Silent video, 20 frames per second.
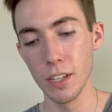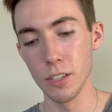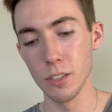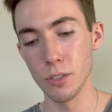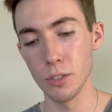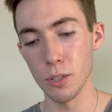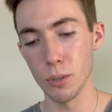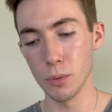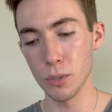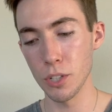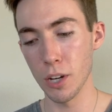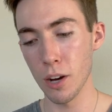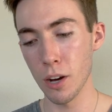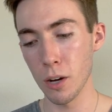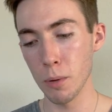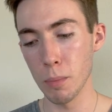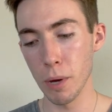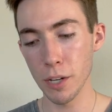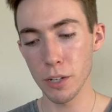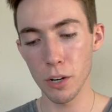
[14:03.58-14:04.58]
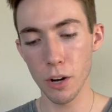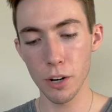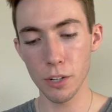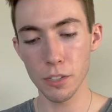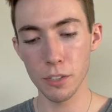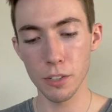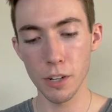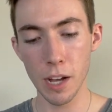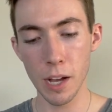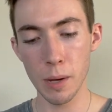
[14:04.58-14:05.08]
Dodal by
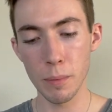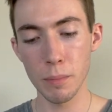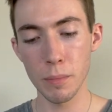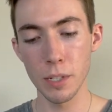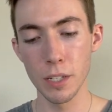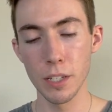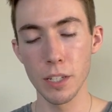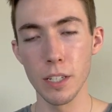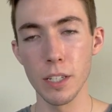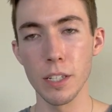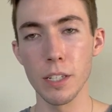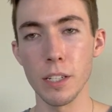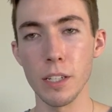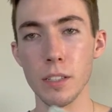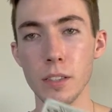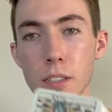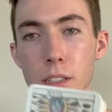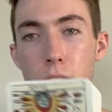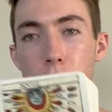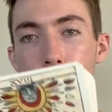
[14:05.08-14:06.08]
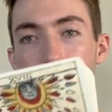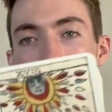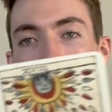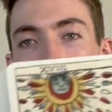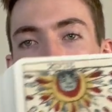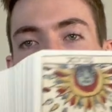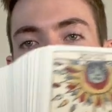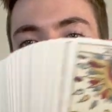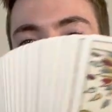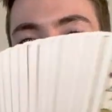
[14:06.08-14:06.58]
Cartogram in the linen
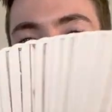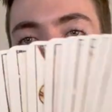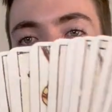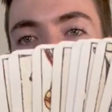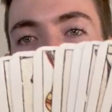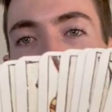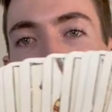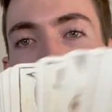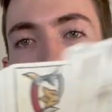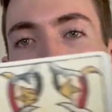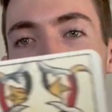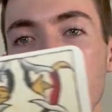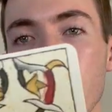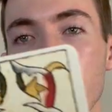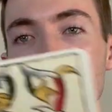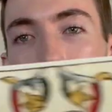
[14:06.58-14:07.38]
cardstock.